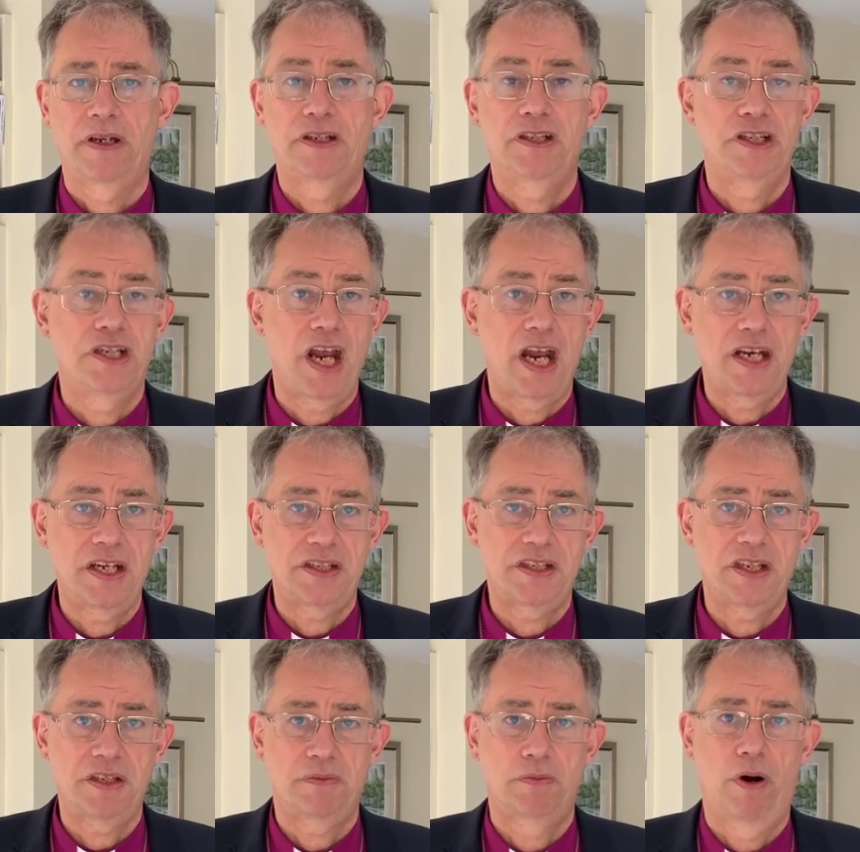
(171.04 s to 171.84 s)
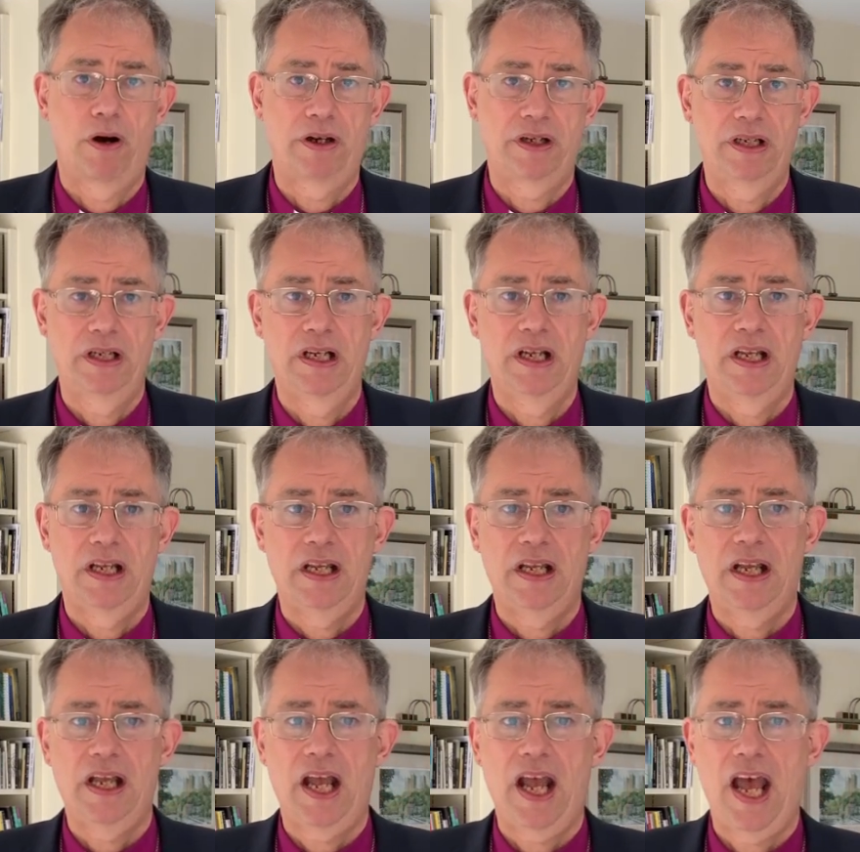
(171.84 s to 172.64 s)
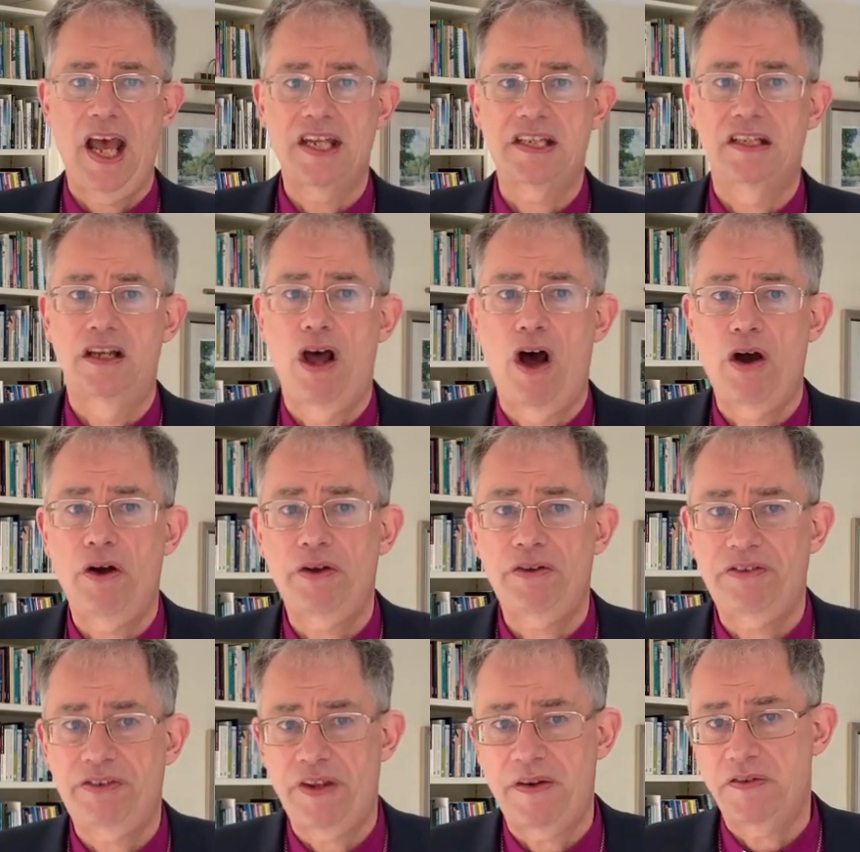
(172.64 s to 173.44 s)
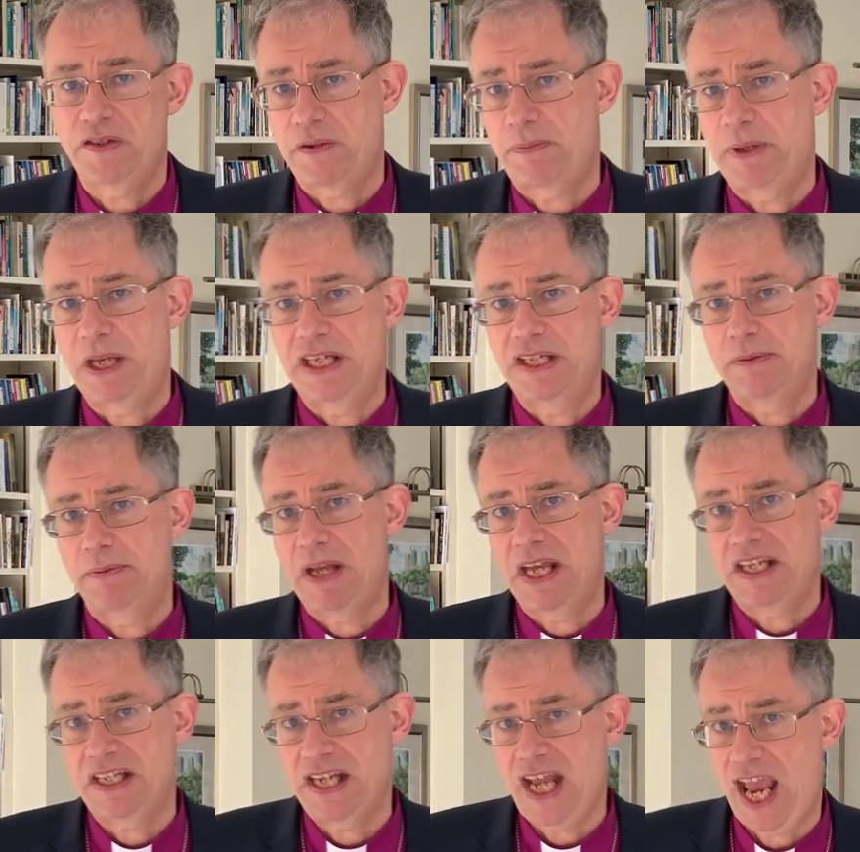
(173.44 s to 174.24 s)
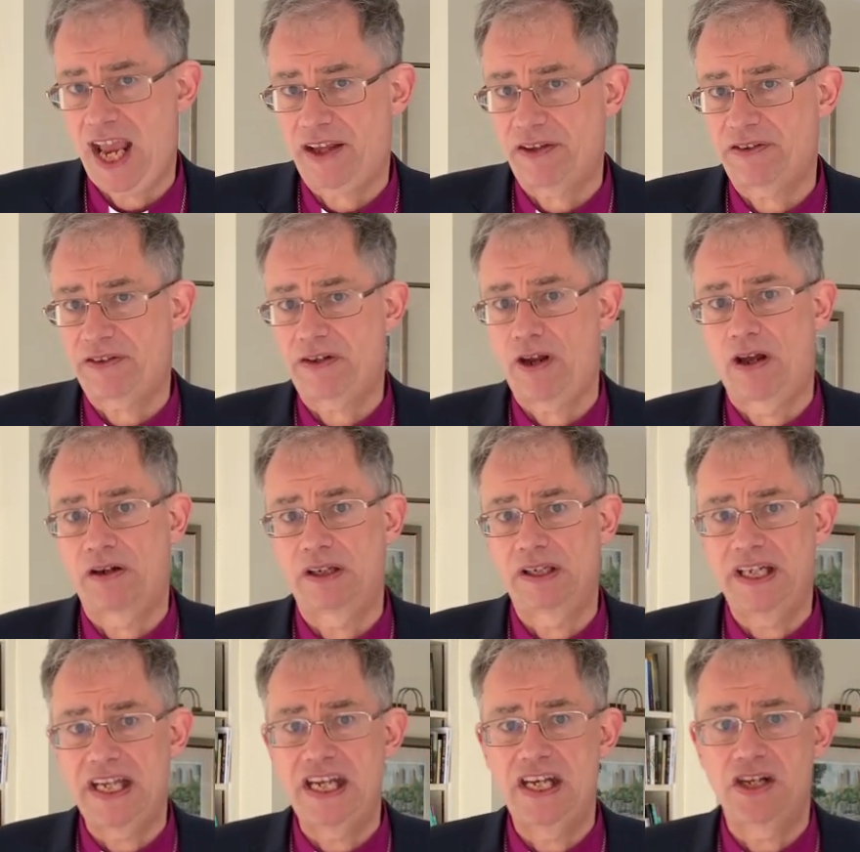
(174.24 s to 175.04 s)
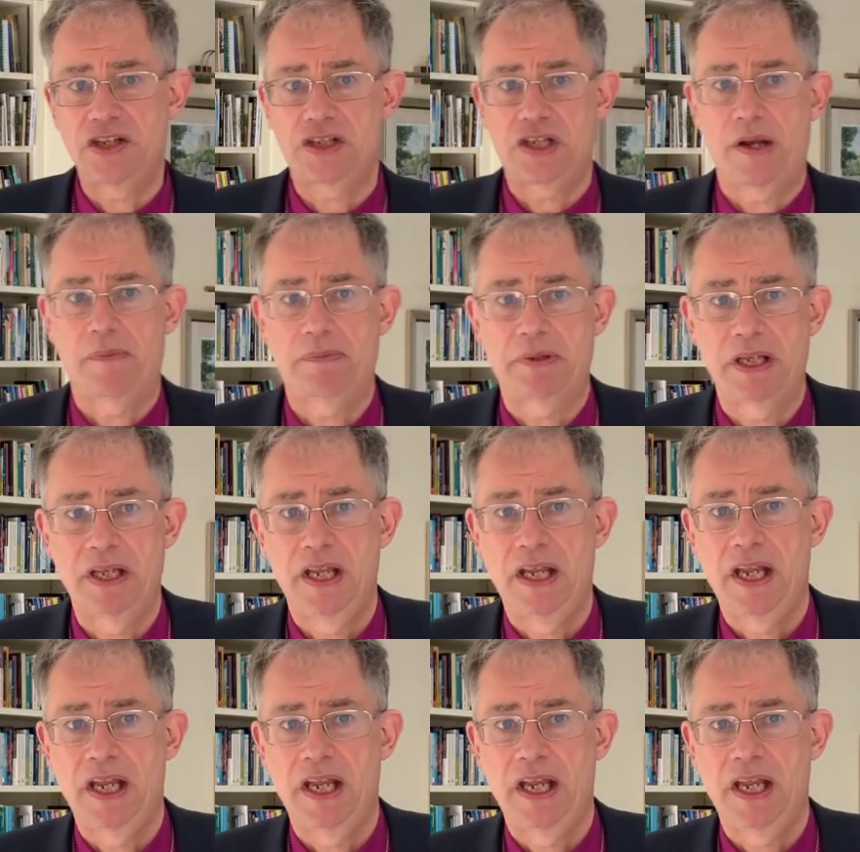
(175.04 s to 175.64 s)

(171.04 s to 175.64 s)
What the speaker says: Genesis 1 has long seemed to me to be a text on leadership,